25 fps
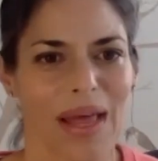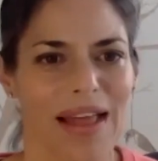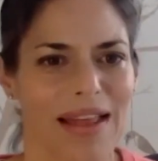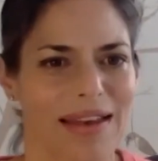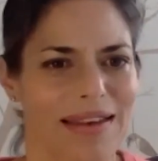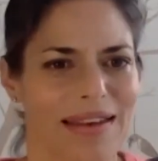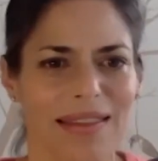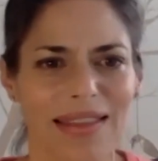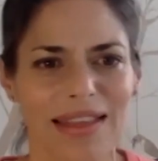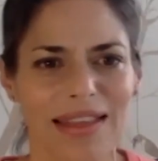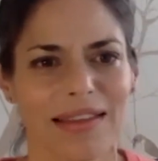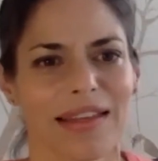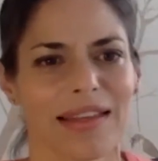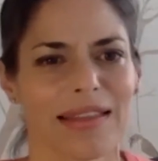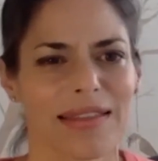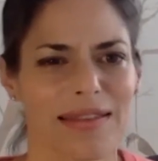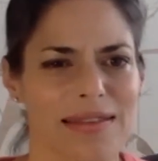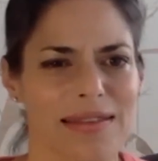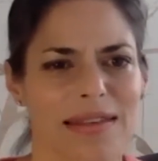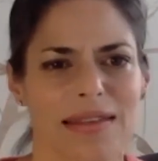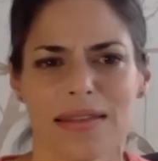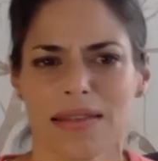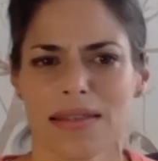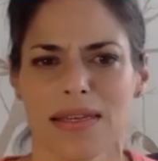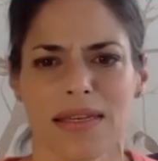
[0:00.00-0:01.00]
Nothing like
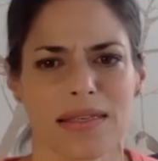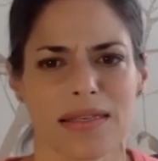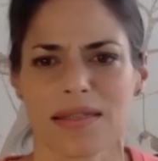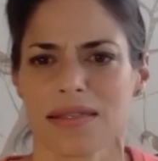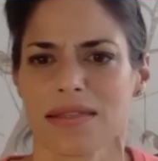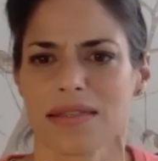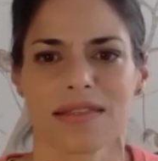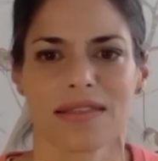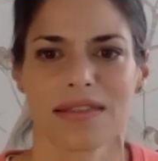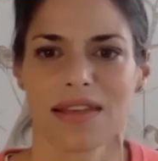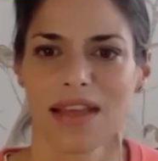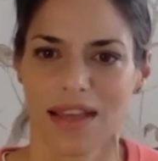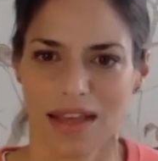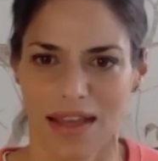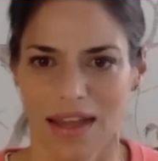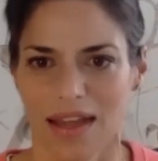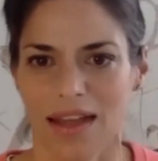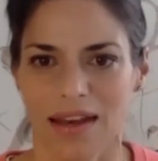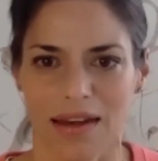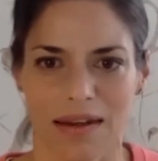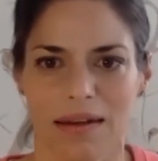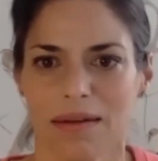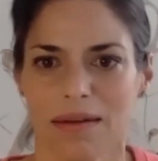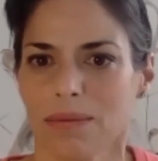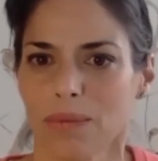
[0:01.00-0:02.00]
this exists
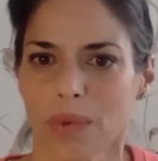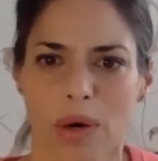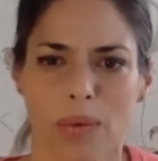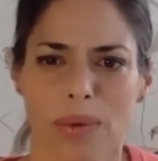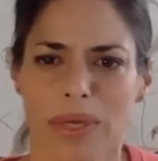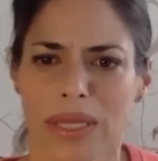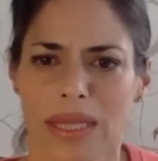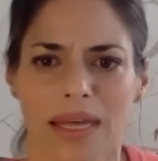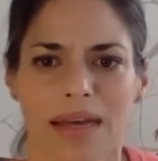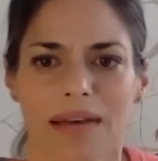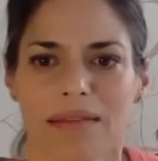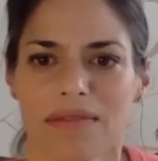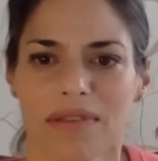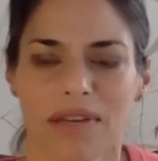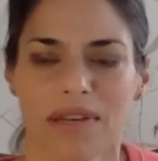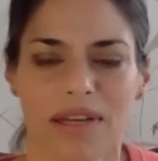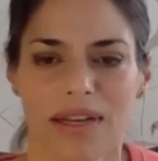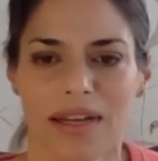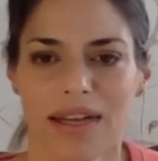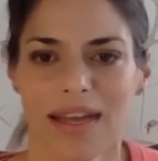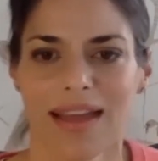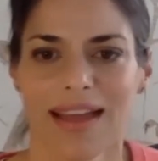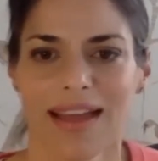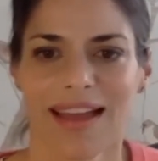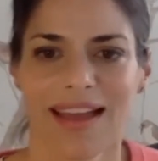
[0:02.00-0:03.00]
in where we live,
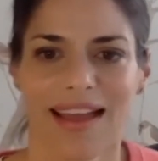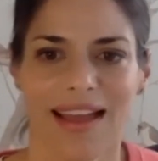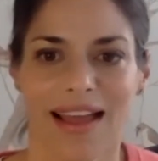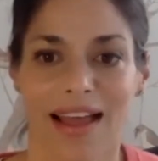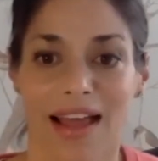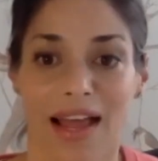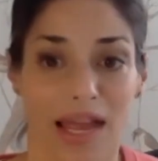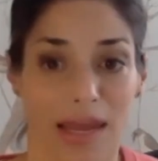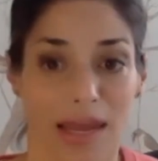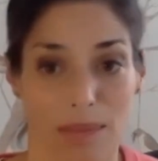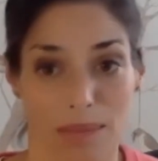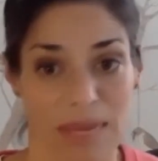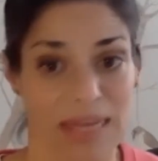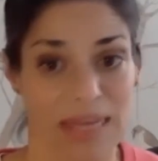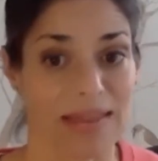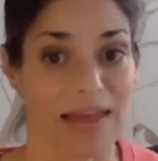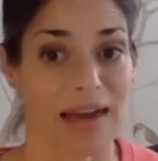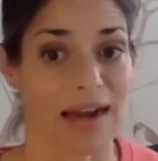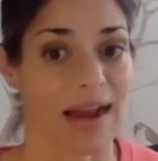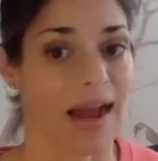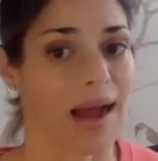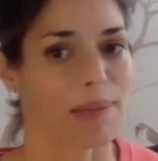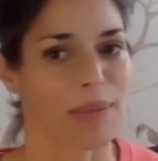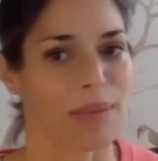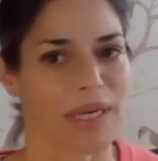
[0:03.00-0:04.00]
and made that
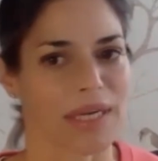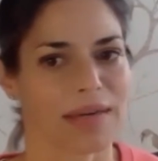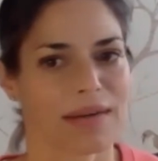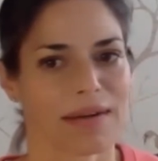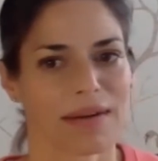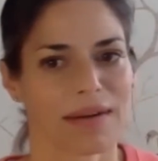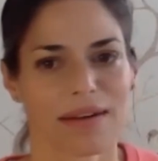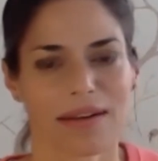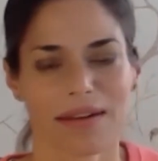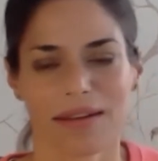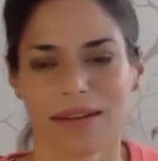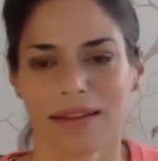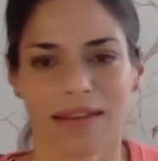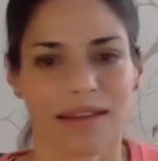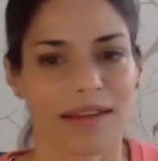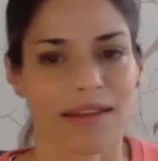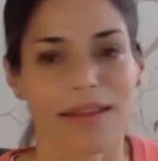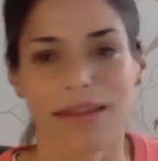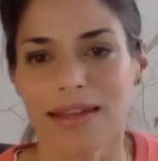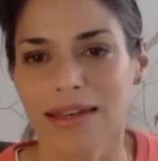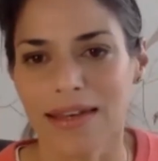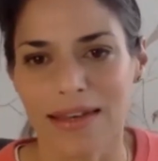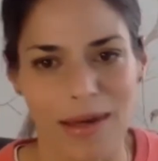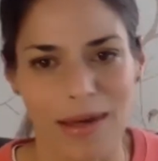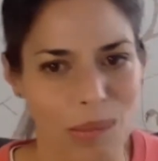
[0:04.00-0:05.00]
happen. The
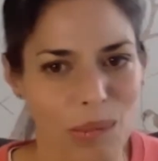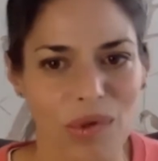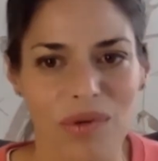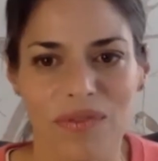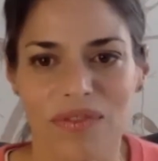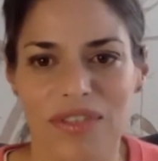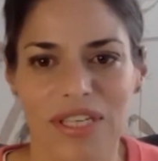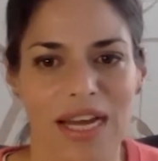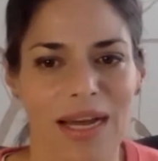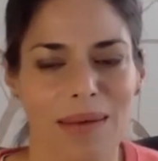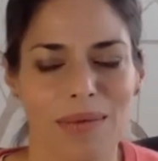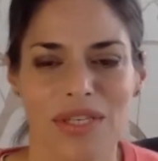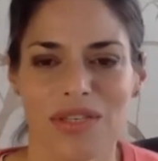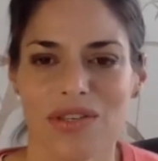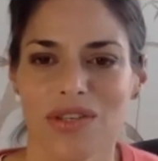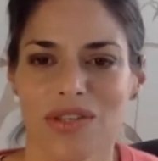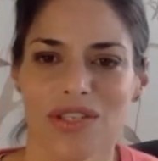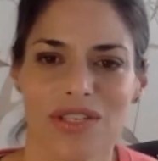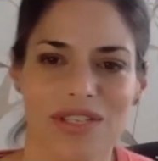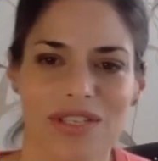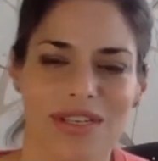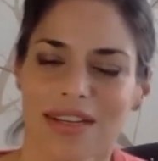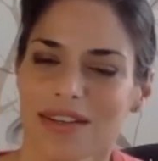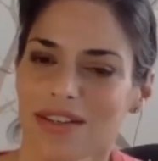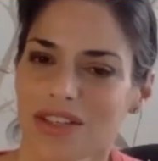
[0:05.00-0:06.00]
number of times is
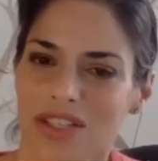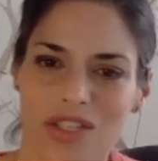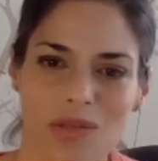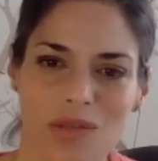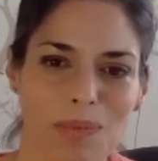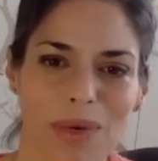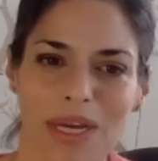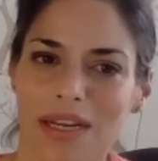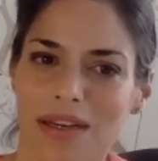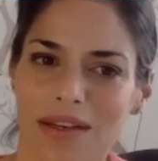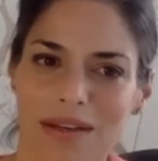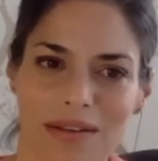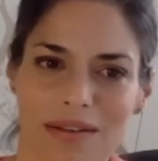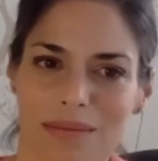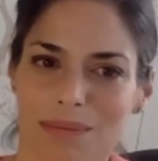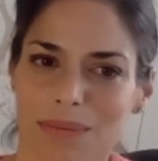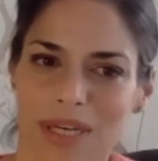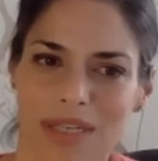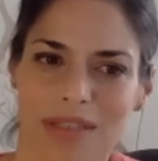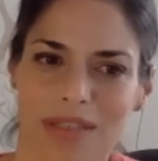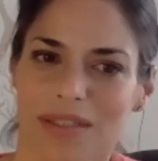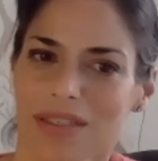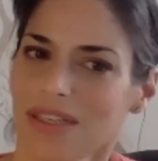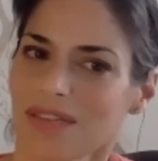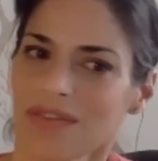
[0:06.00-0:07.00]
just by
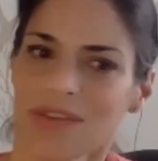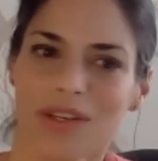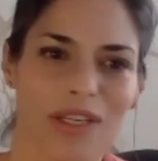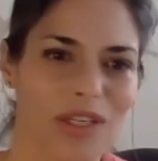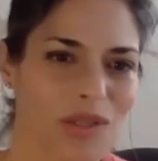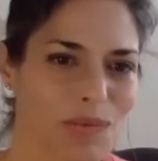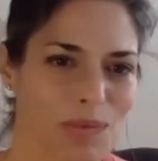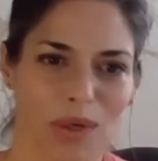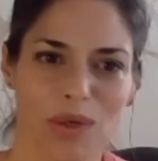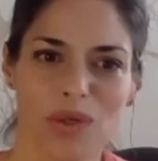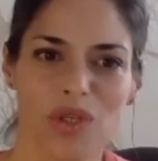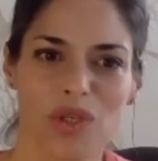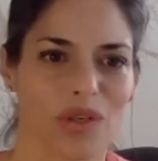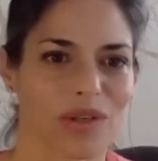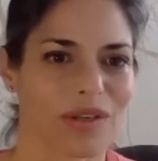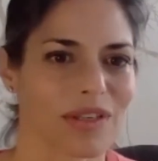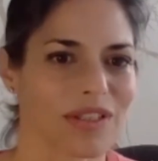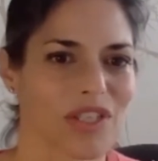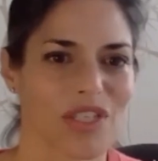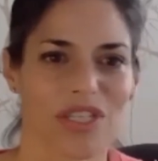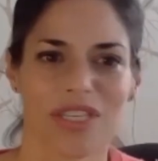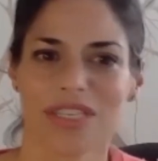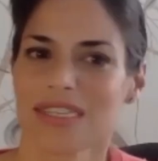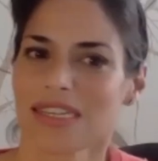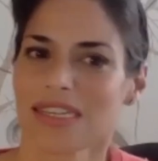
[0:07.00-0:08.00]
different exposure and
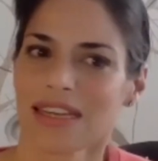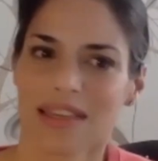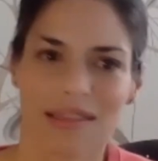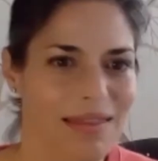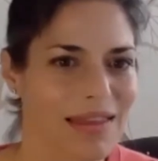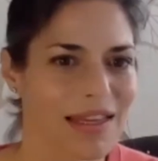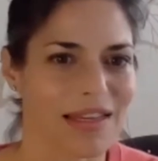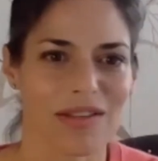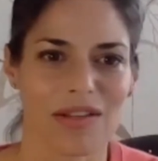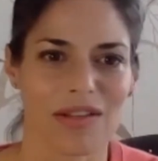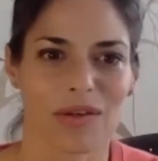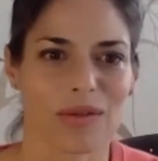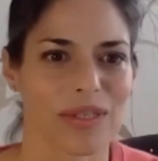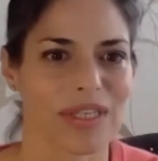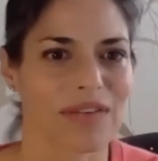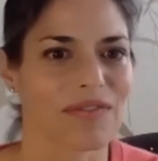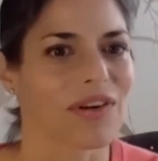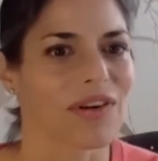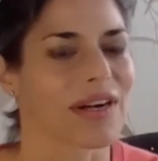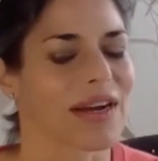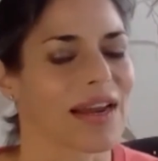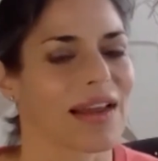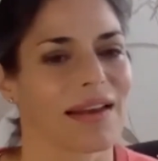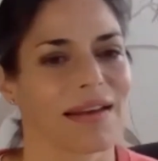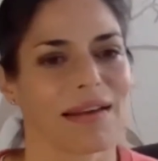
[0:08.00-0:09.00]
just seeing things that are
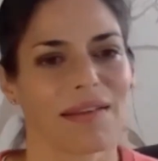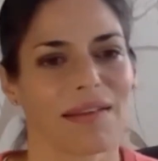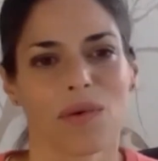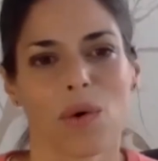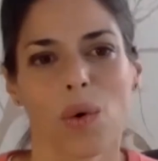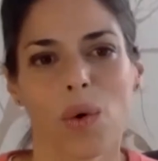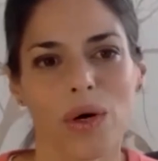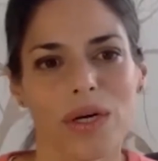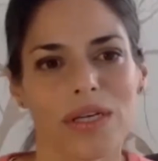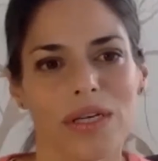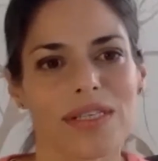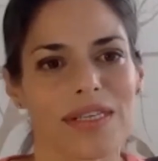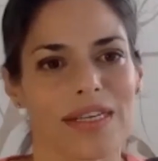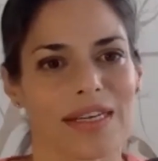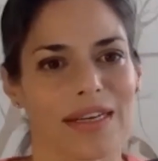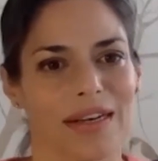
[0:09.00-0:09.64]
different. And of course,